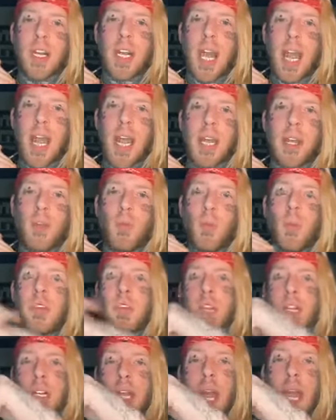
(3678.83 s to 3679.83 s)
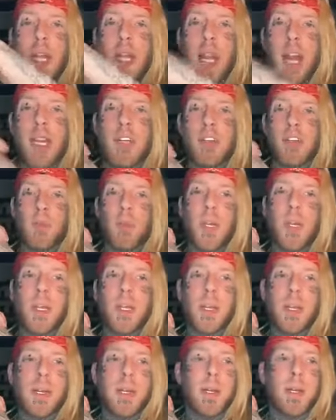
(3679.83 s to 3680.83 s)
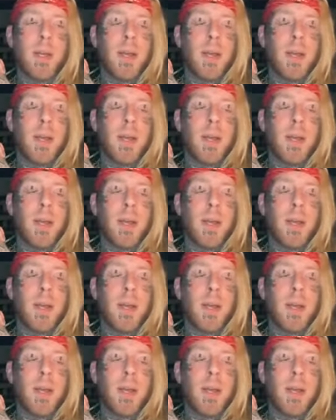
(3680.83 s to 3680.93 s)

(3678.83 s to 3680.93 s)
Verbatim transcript: can once again next week.